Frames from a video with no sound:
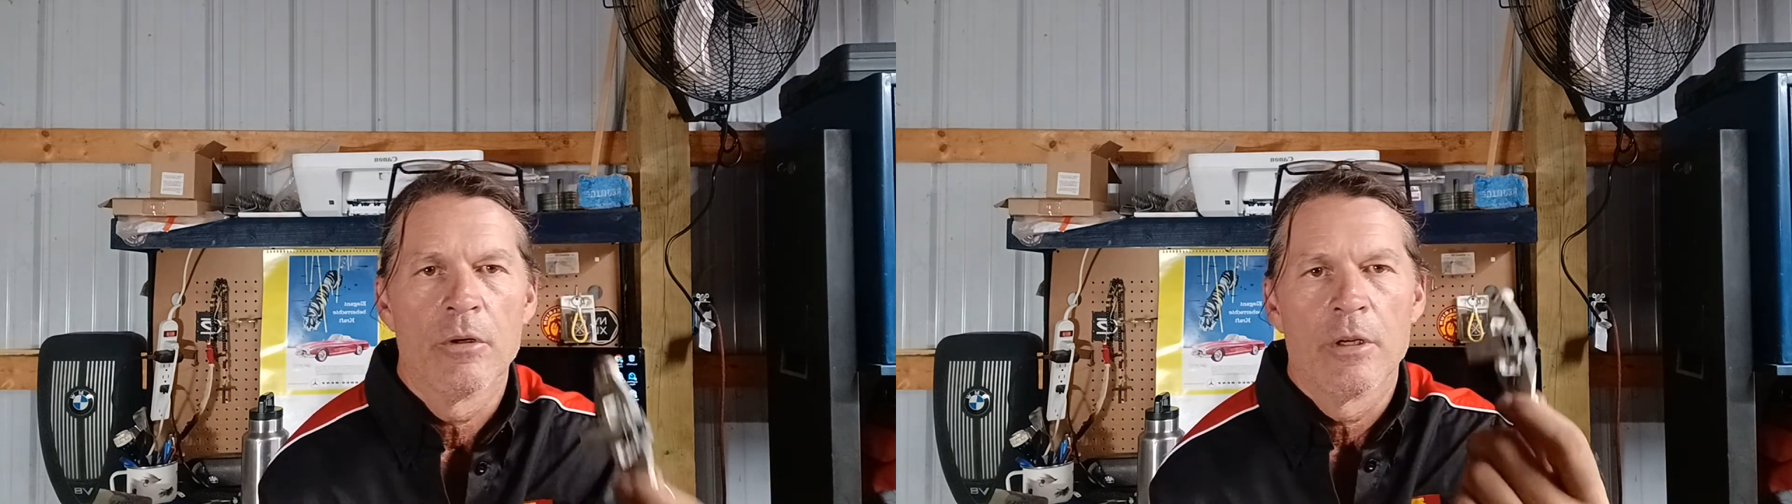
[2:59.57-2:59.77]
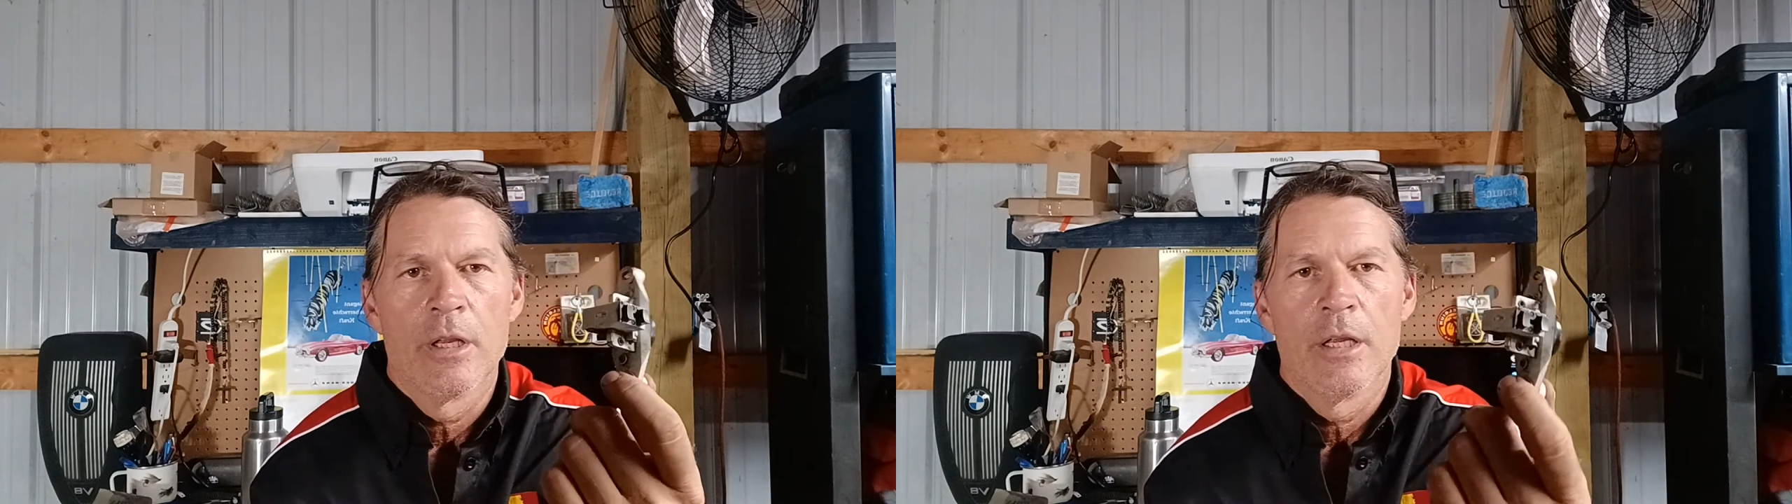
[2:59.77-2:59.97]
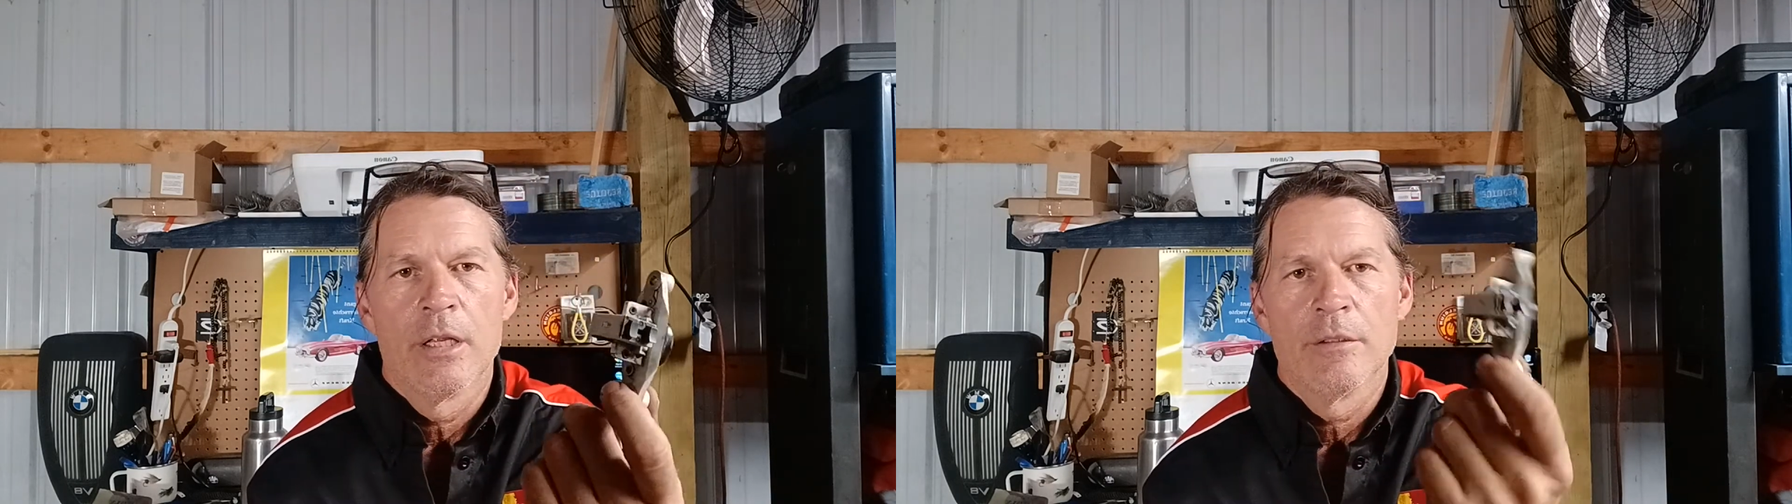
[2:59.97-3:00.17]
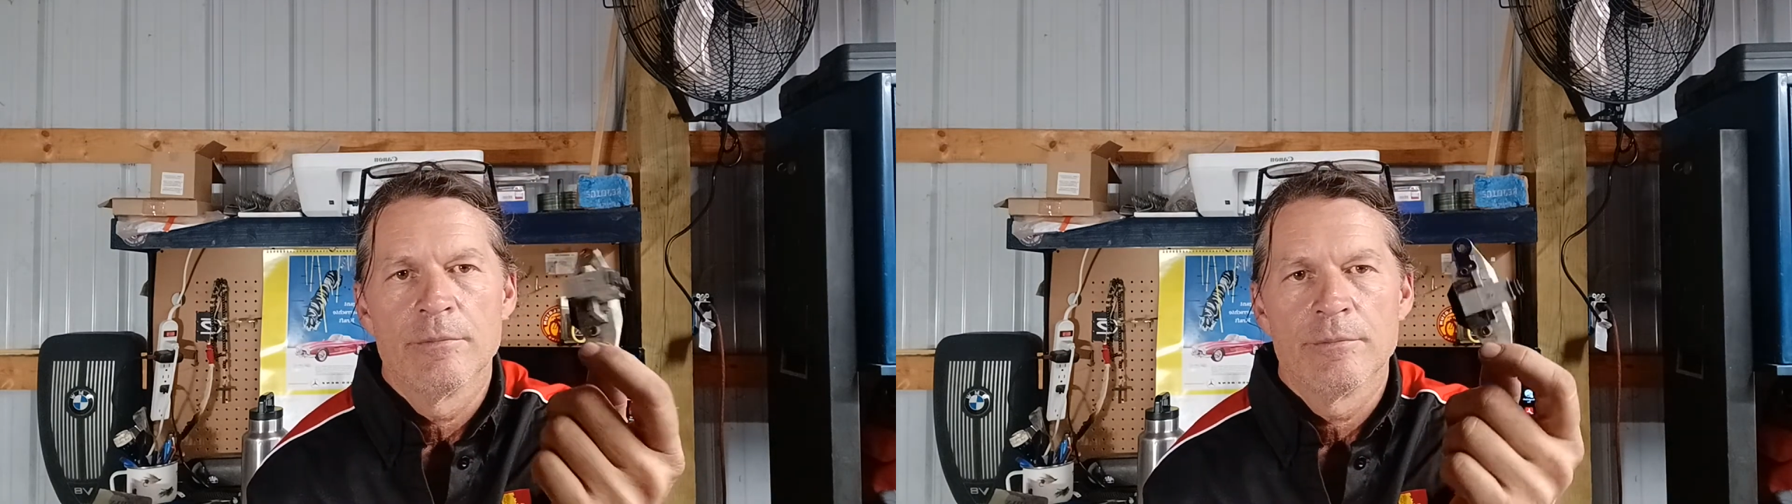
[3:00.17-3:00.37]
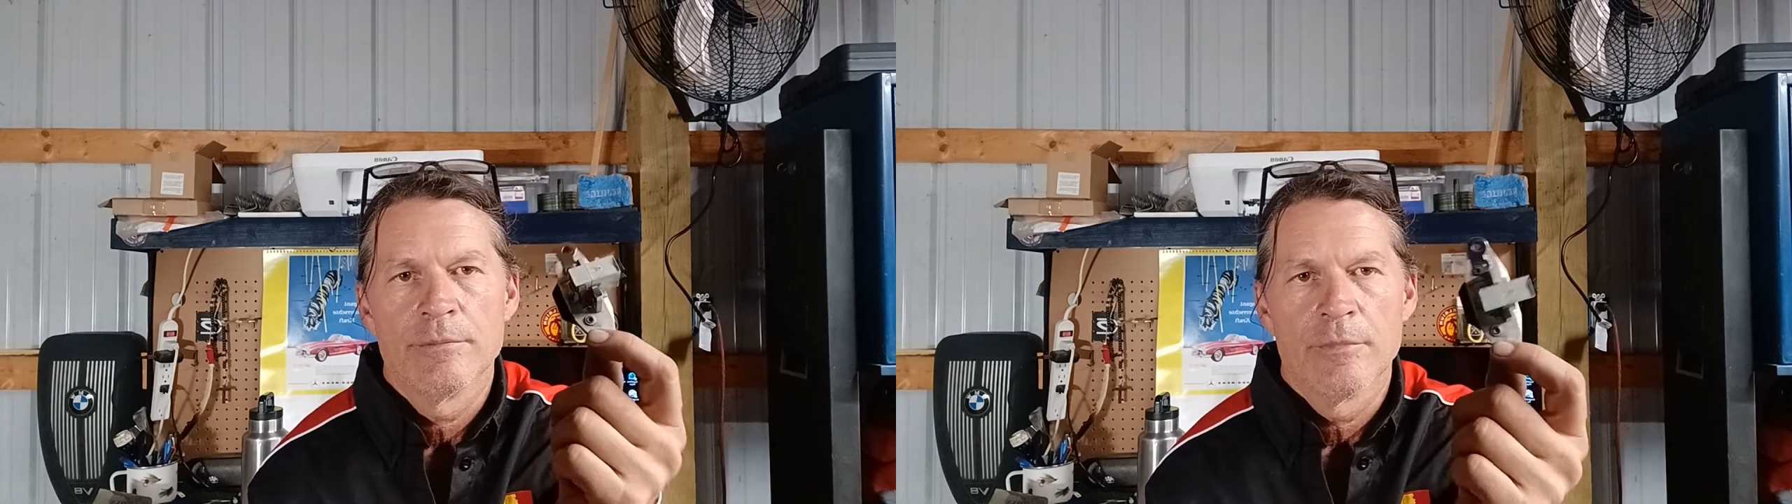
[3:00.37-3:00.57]
and
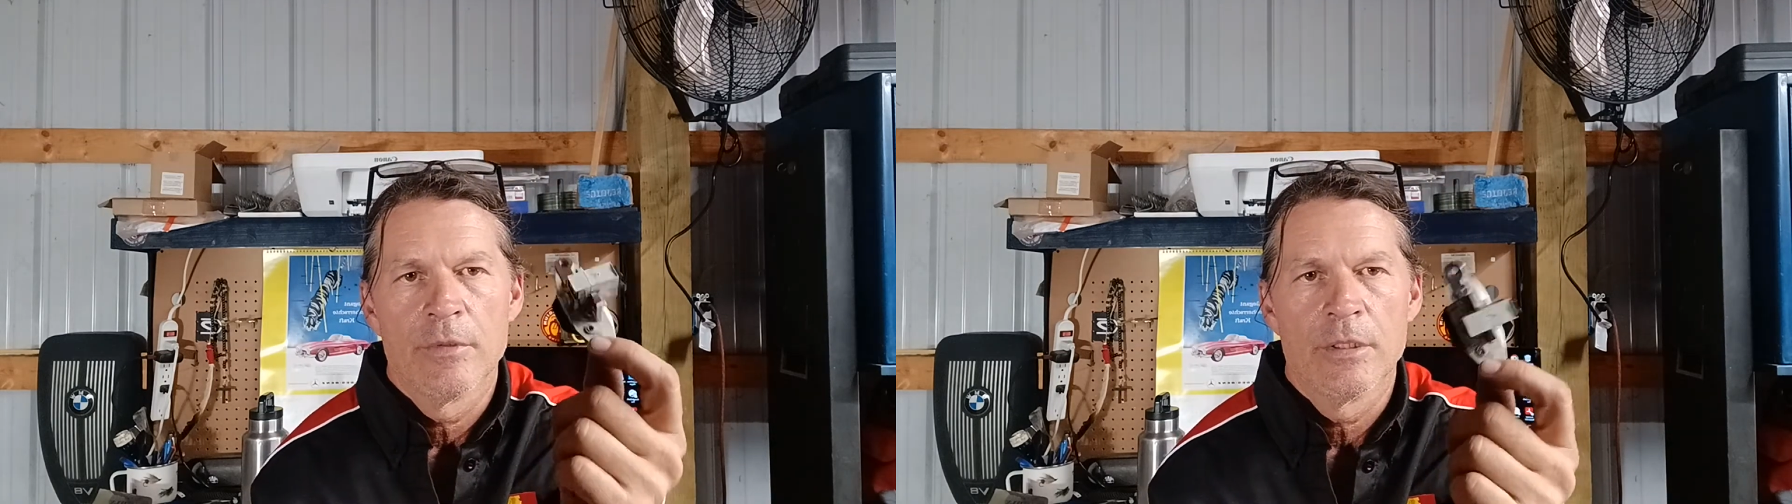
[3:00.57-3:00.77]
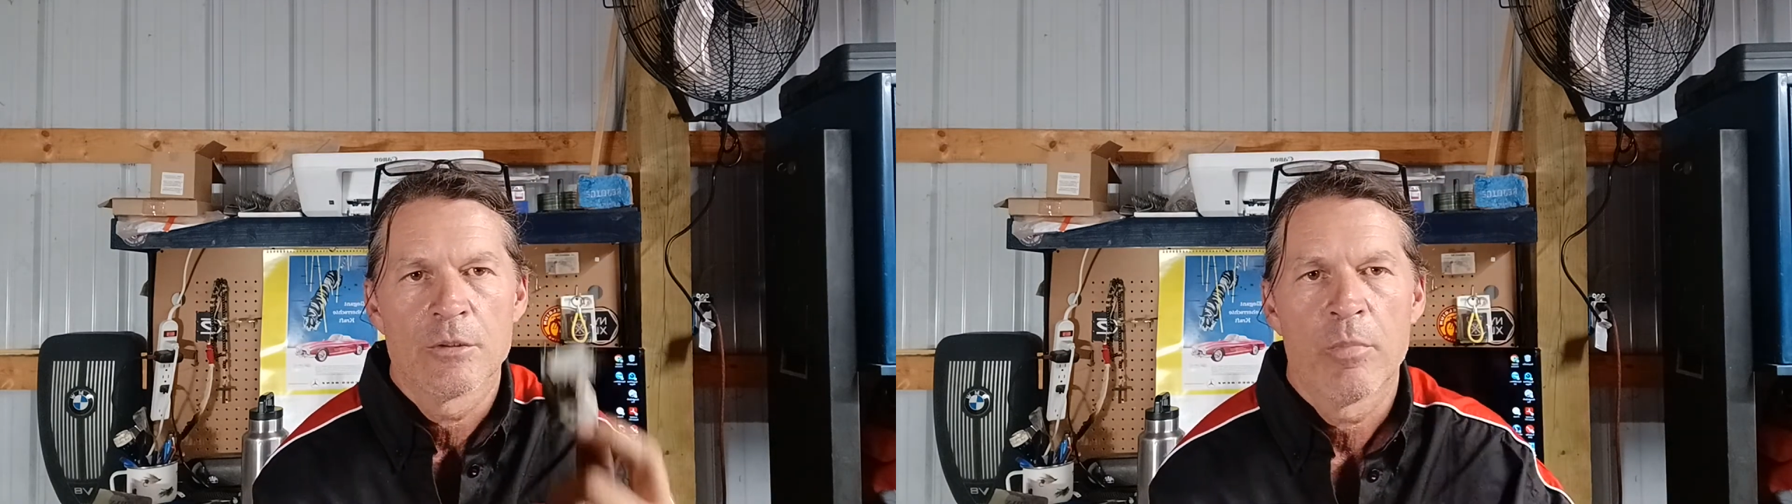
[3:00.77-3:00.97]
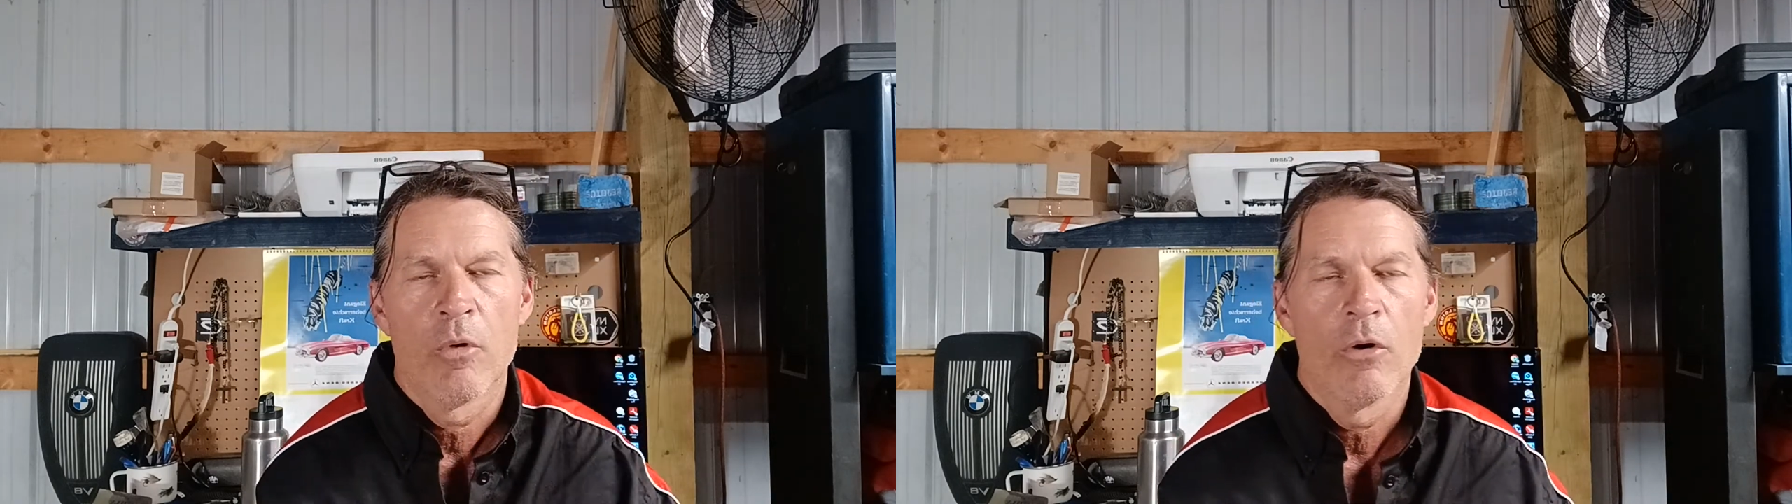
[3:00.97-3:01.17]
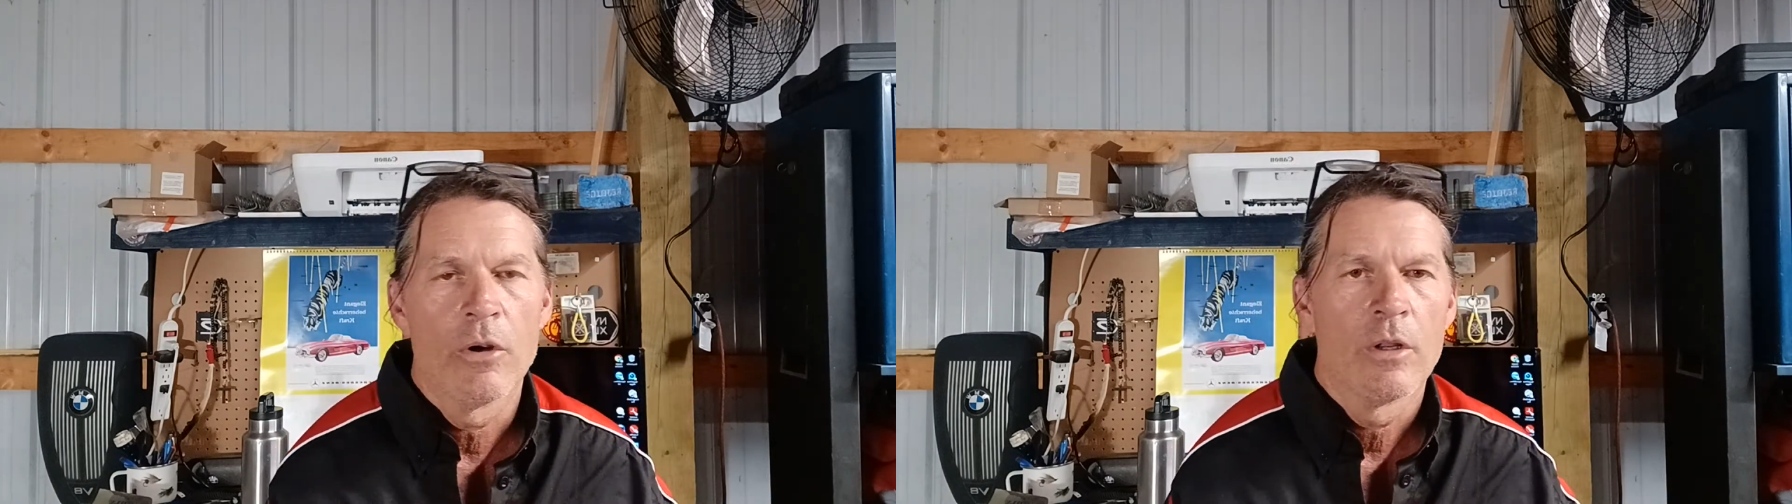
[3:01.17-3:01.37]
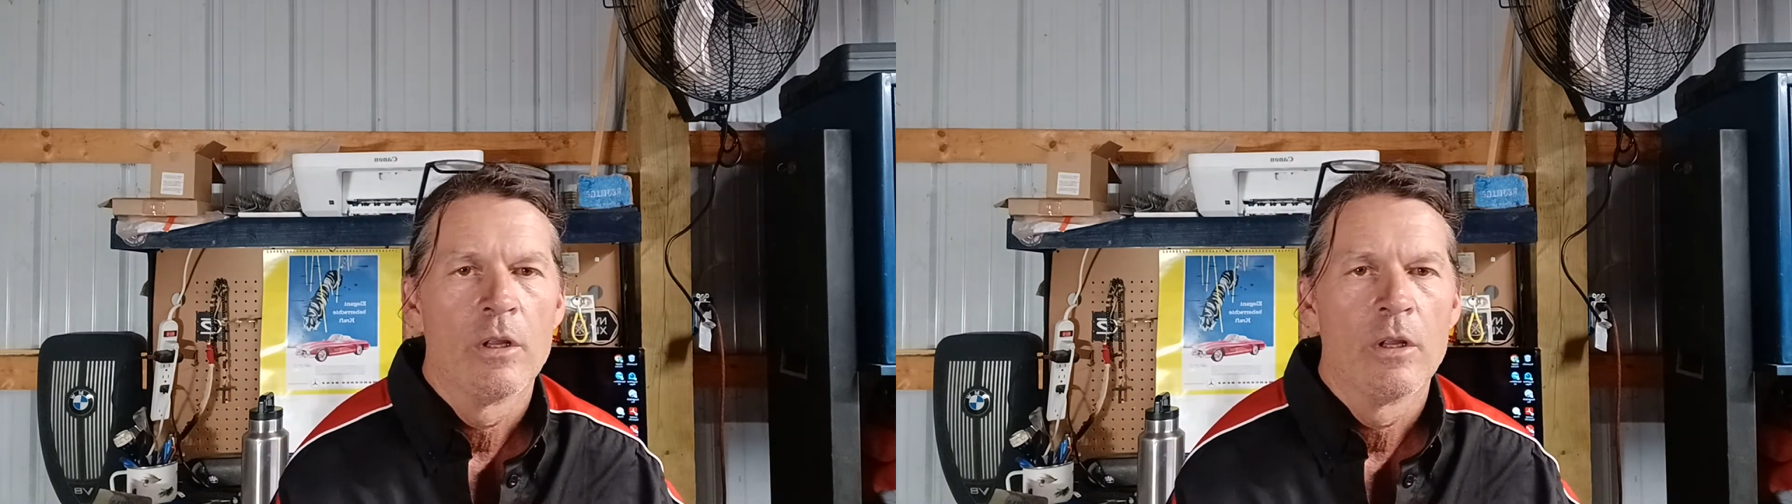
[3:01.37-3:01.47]
this part.